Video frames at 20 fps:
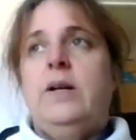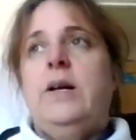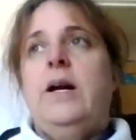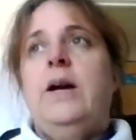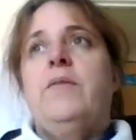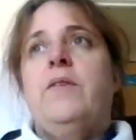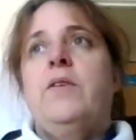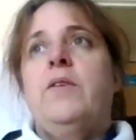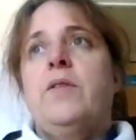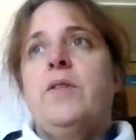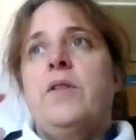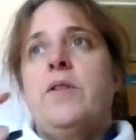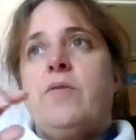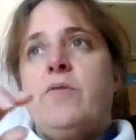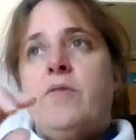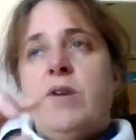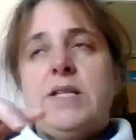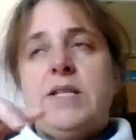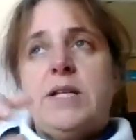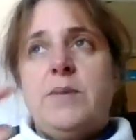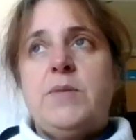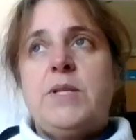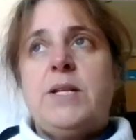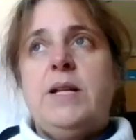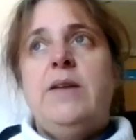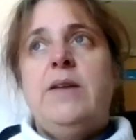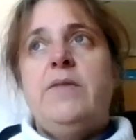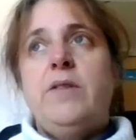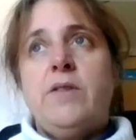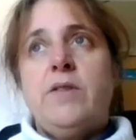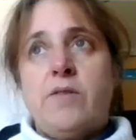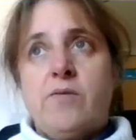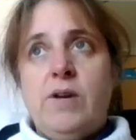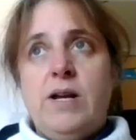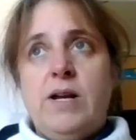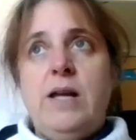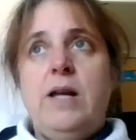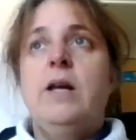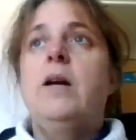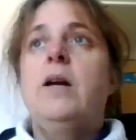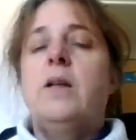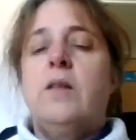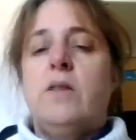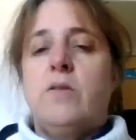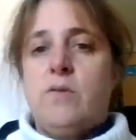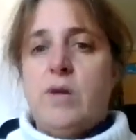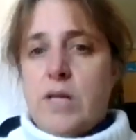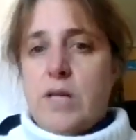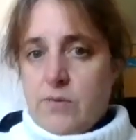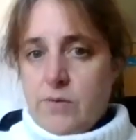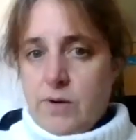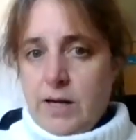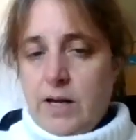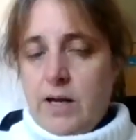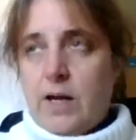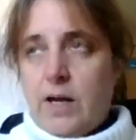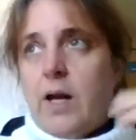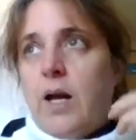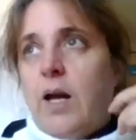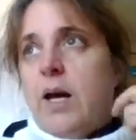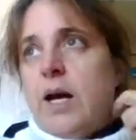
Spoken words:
I've got the 3 times 11, 3, 3, 3.